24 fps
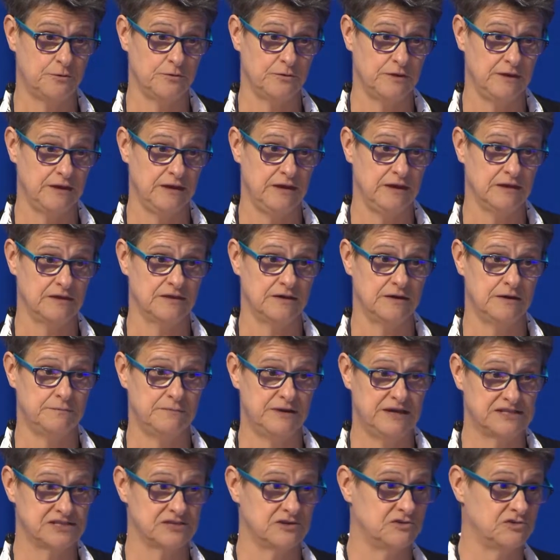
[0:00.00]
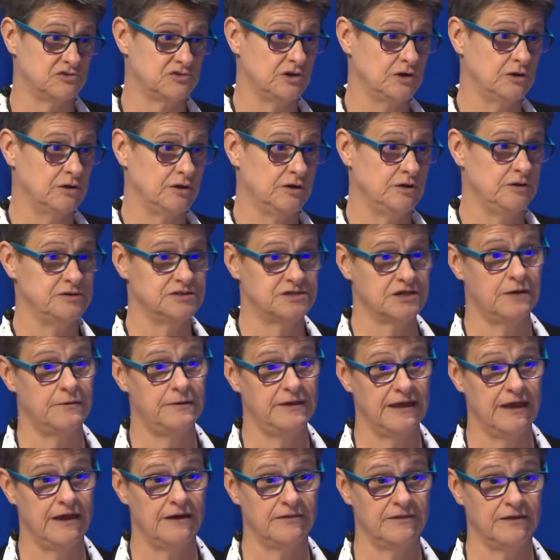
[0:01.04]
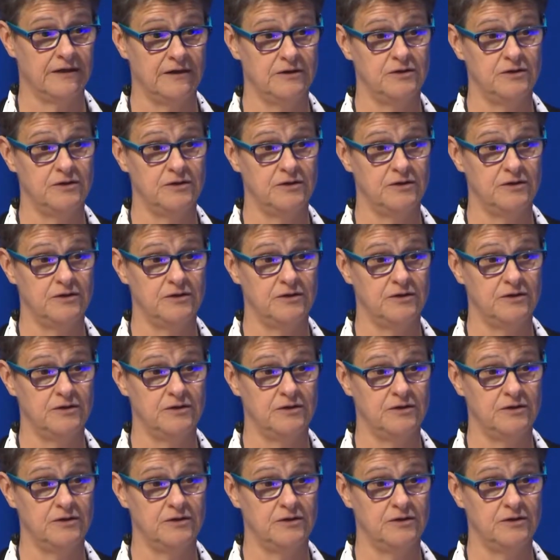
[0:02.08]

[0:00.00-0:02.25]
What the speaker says: the pest controller who's going out there,